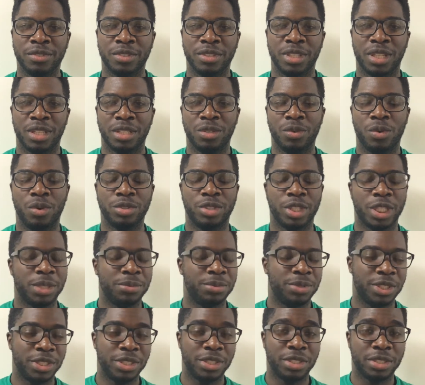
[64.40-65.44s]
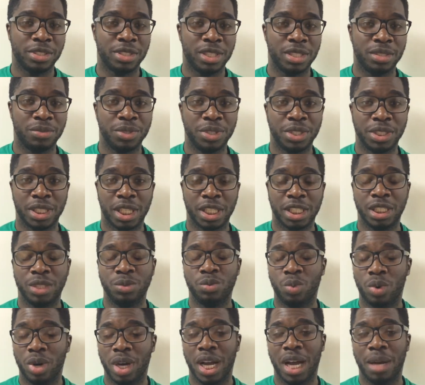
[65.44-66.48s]
that no one will take him seriously, which is actually
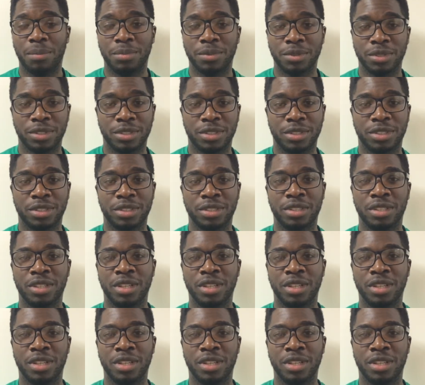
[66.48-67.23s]
what happens.